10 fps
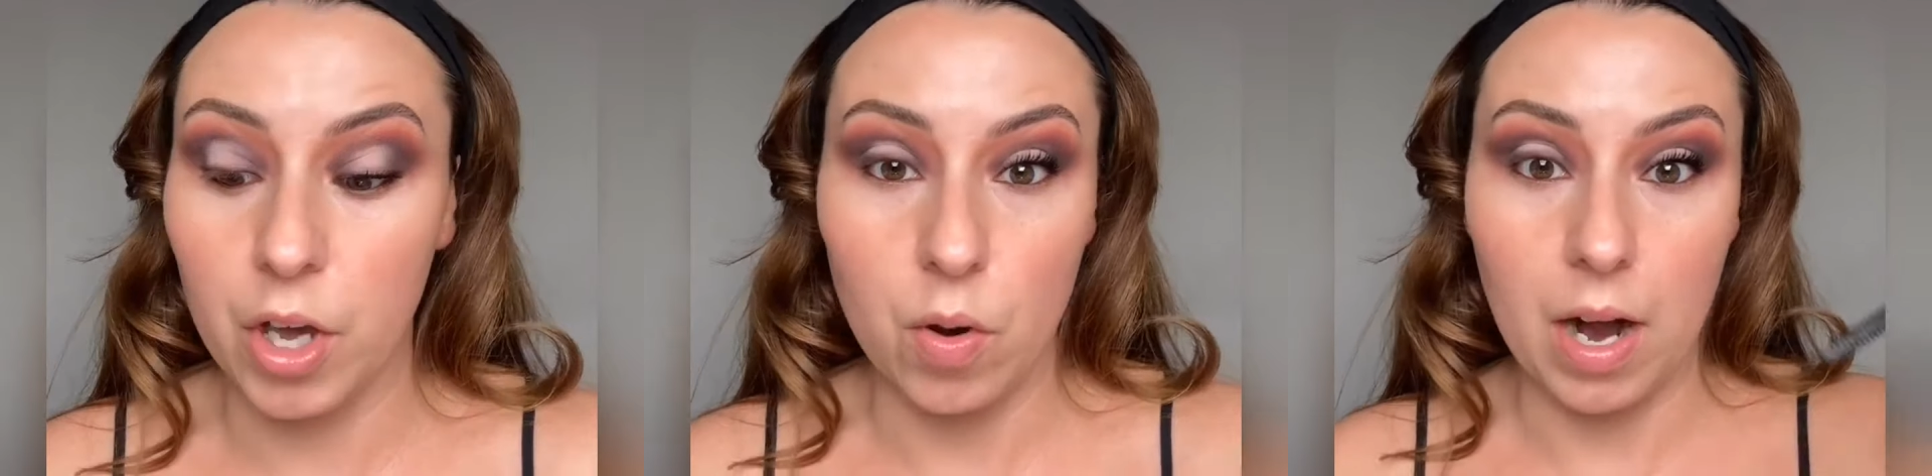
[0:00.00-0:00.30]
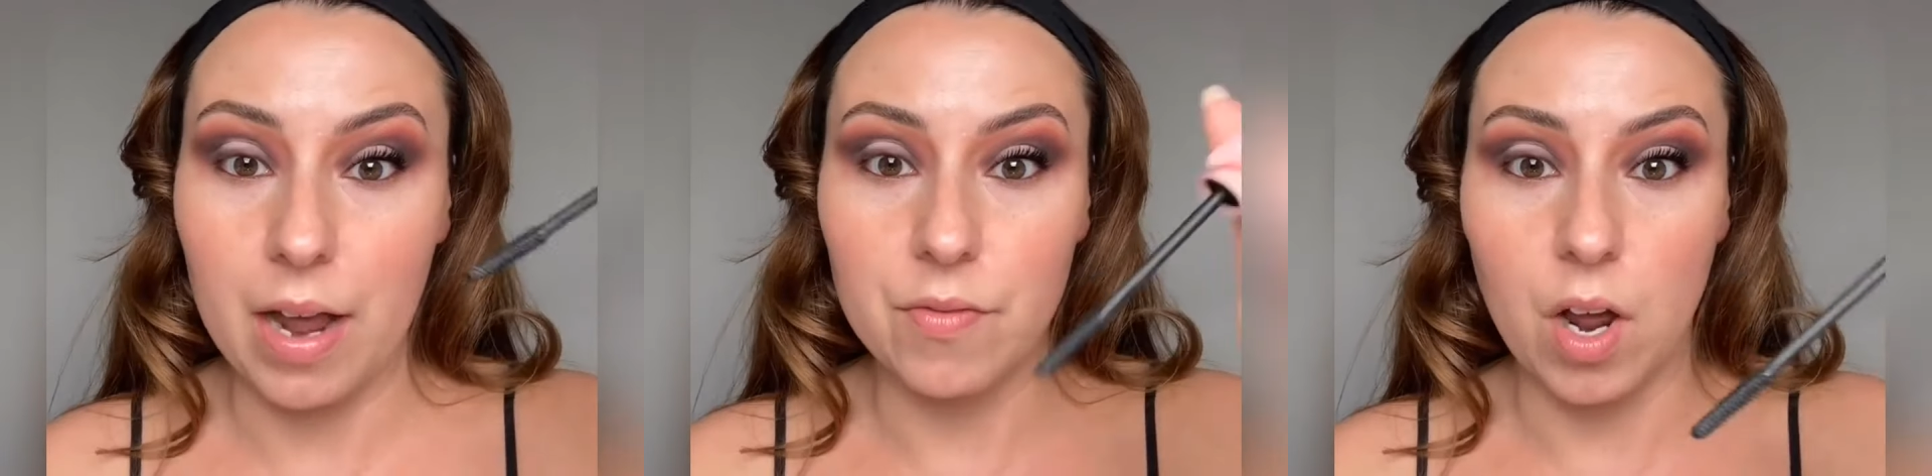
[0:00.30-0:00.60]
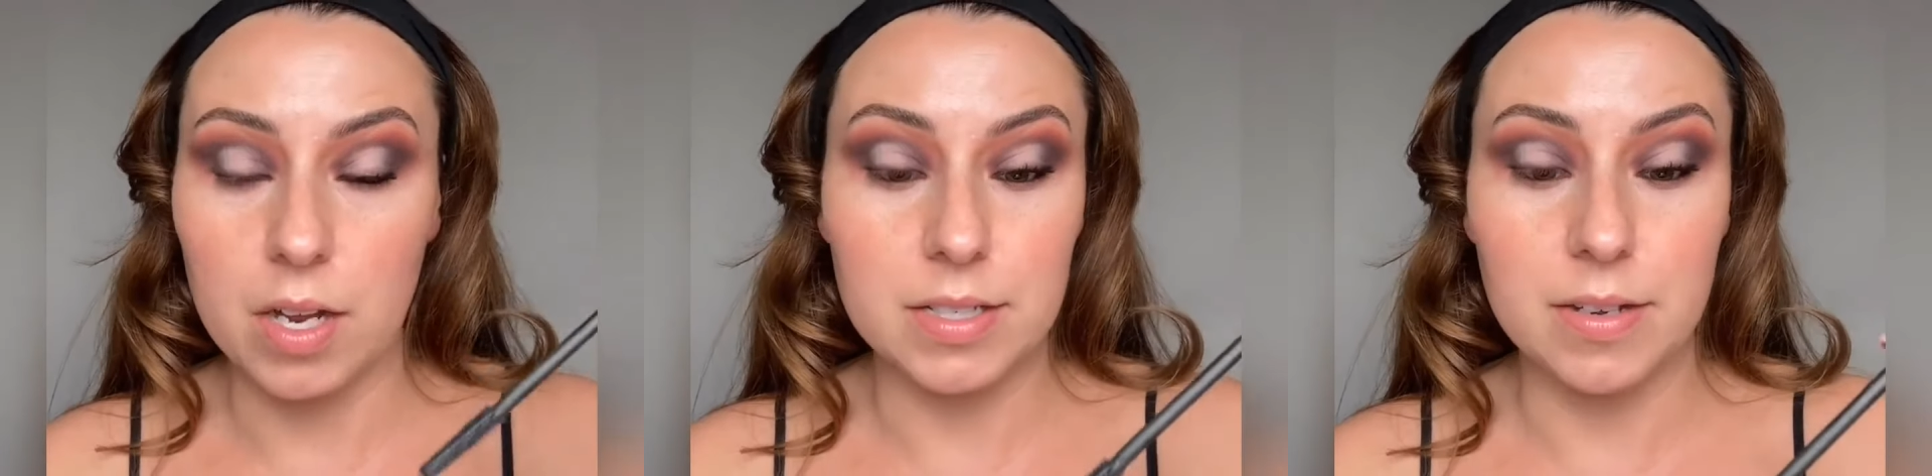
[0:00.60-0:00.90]
coat I have
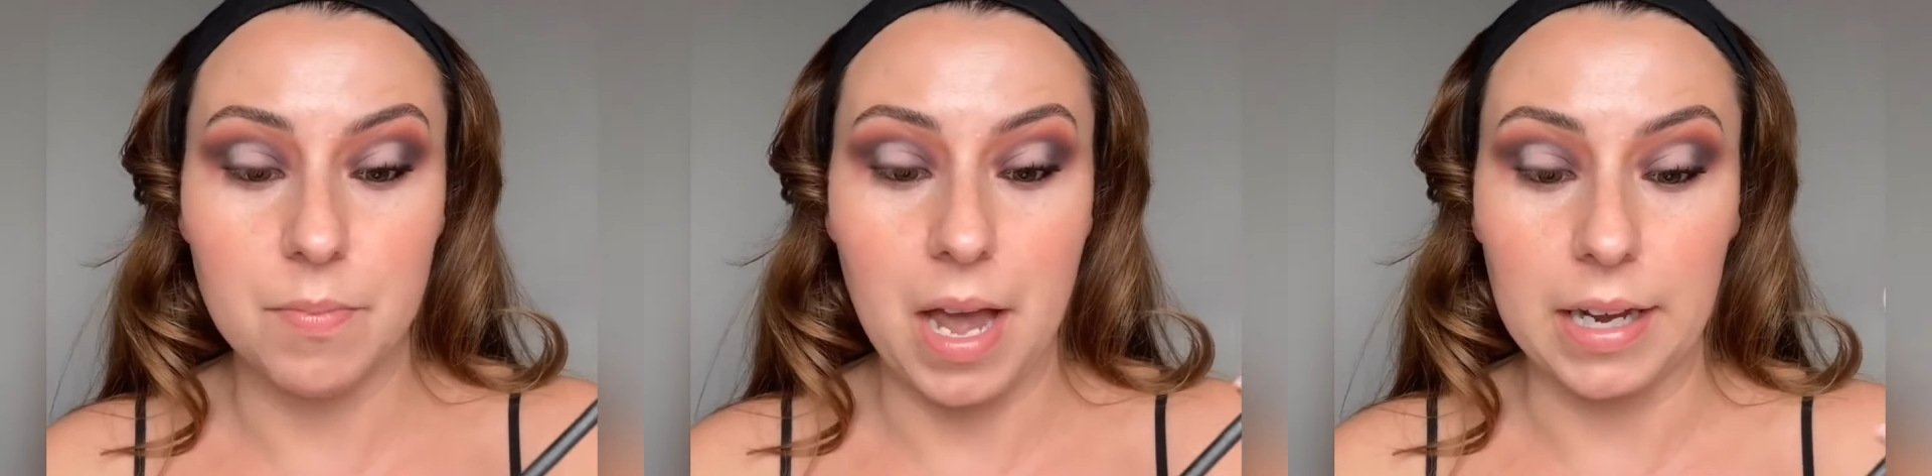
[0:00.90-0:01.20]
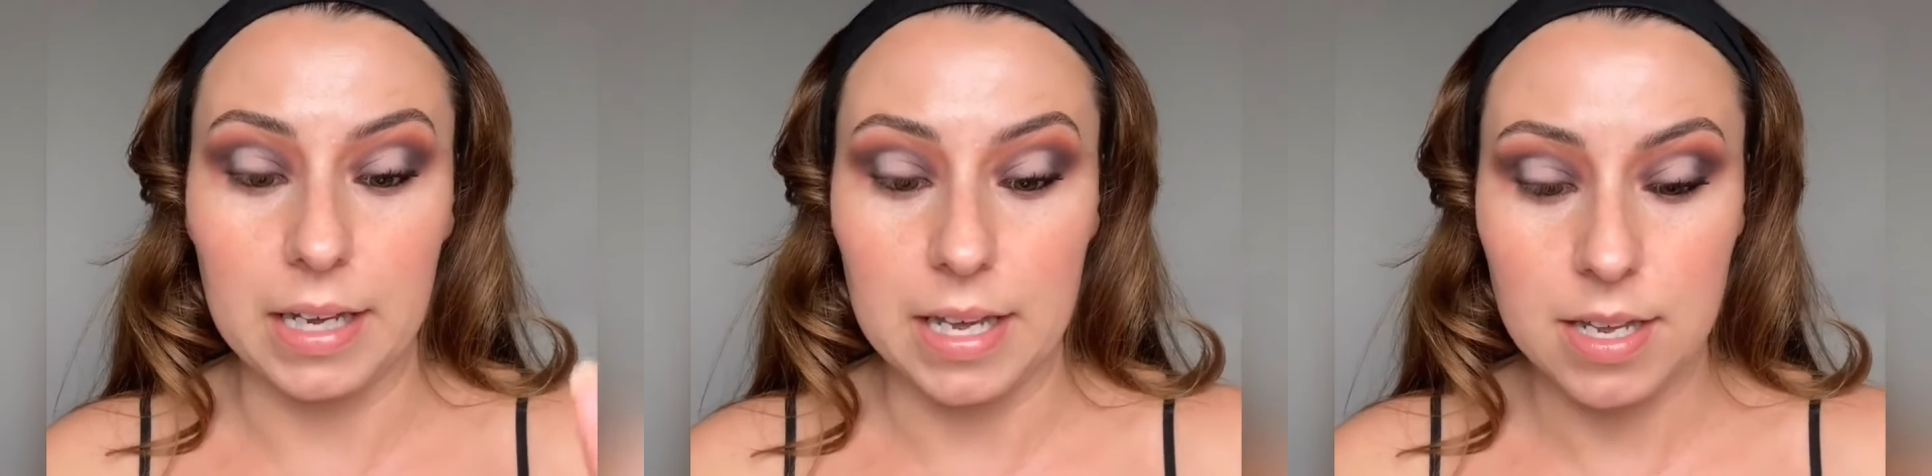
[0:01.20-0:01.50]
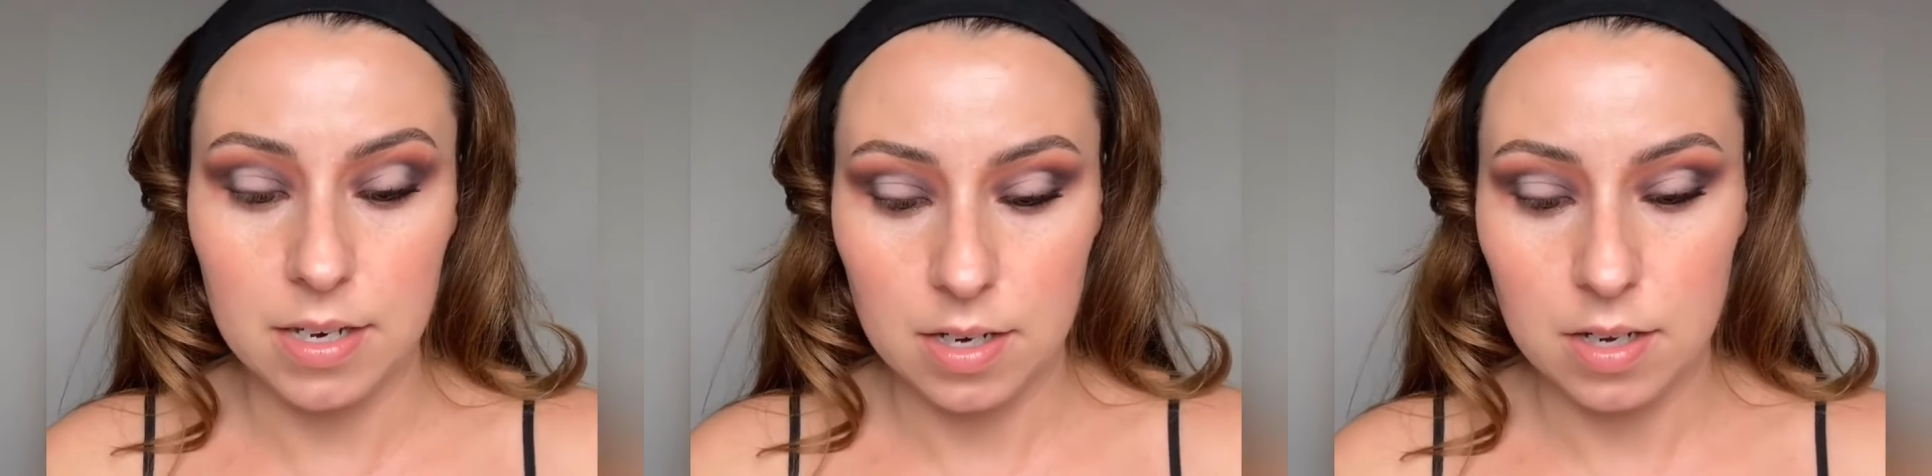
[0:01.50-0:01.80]
not dipped back
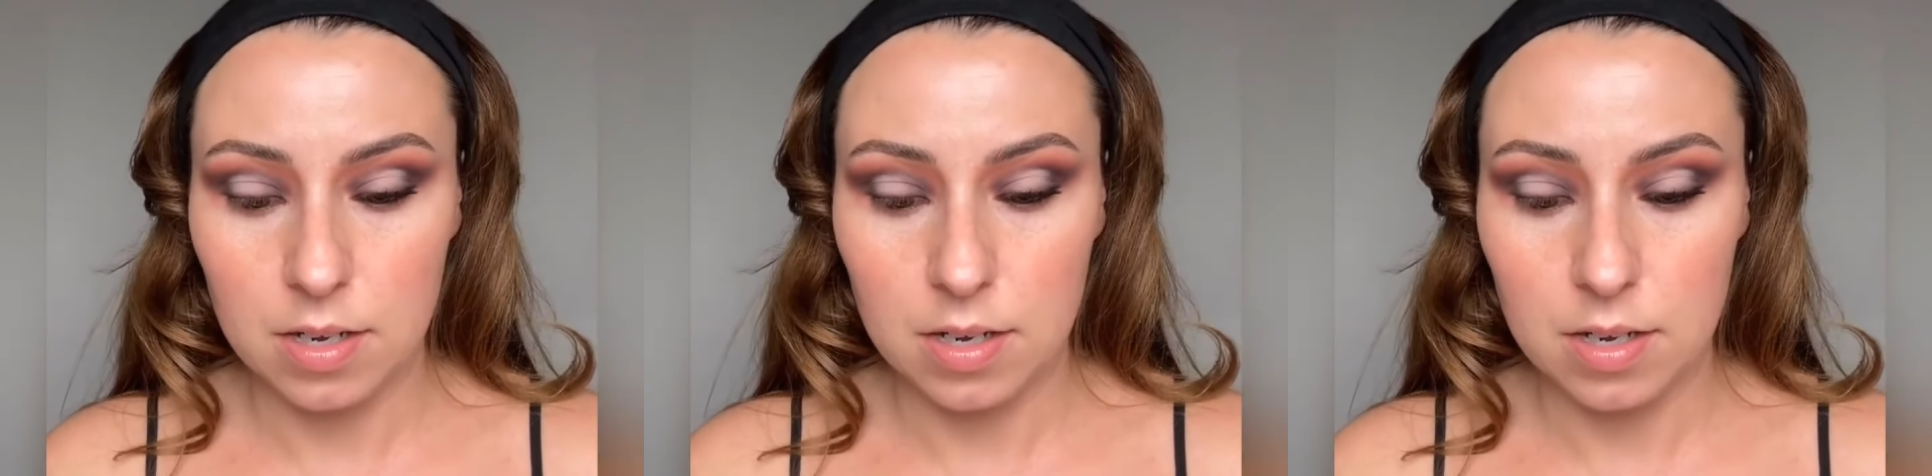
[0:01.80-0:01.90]
in.